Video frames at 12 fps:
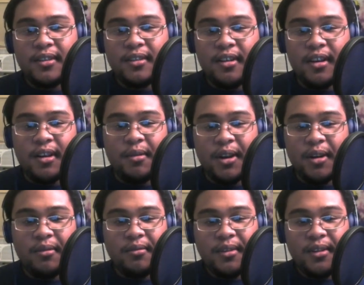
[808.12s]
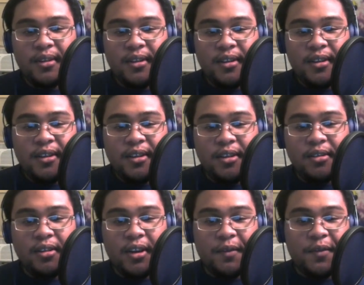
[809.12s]
Here we go. You
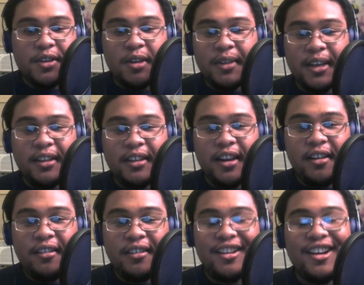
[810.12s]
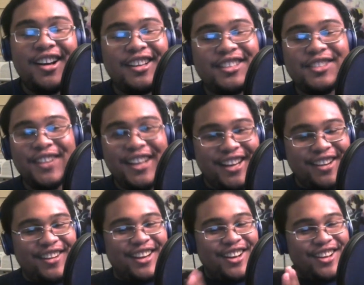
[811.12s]
looking for something in there? Ah, sweet, here
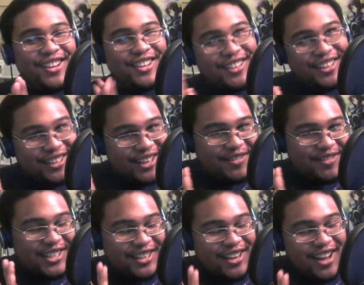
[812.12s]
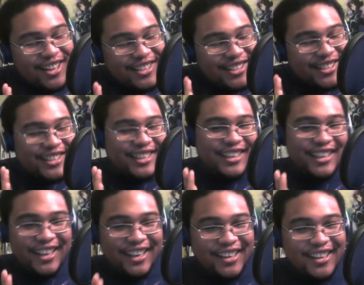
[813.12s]
we go. Here comes the
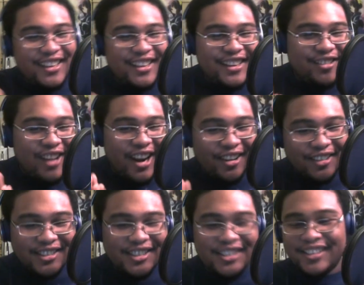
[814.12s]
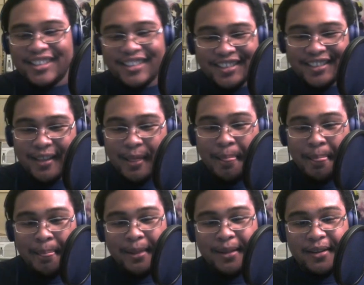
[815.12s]
Natsuki route.
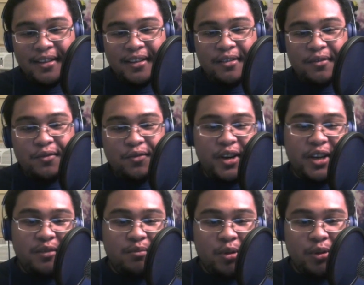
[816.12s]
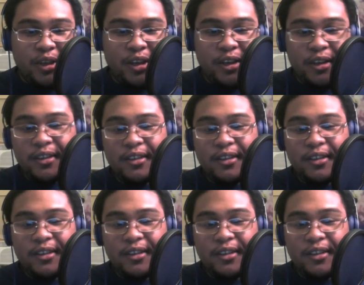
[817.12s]
Freaking Monika.